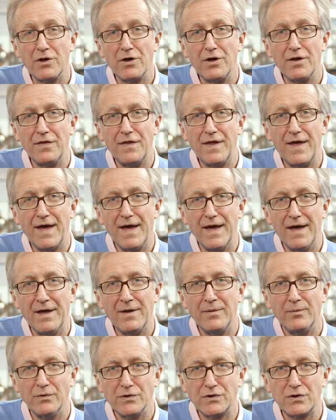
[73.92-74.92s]
heard there
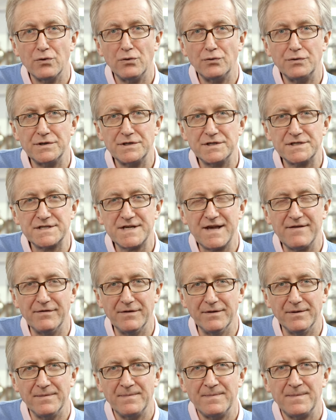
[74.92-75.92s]
was quarter to
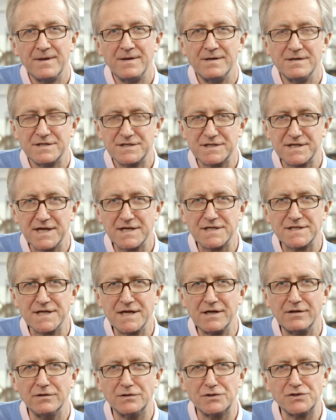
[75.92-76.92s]
seven, six
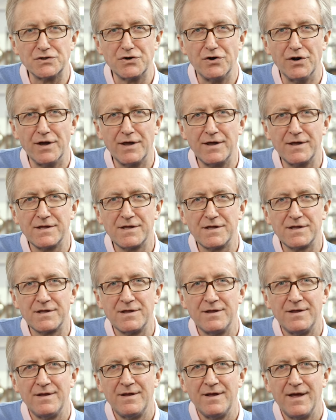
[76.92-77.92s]
single strikes
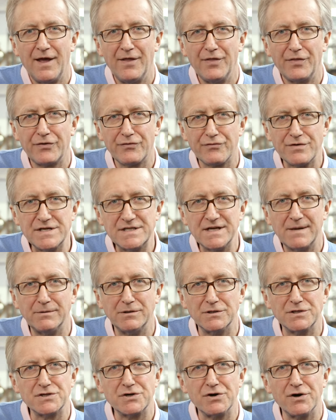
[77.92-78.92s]
and three
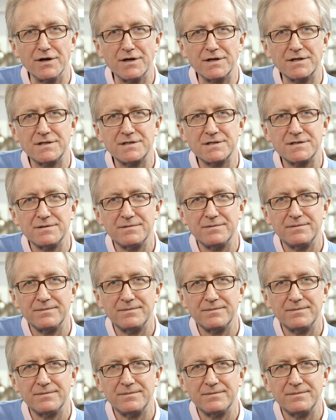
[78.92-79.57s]
double strikes.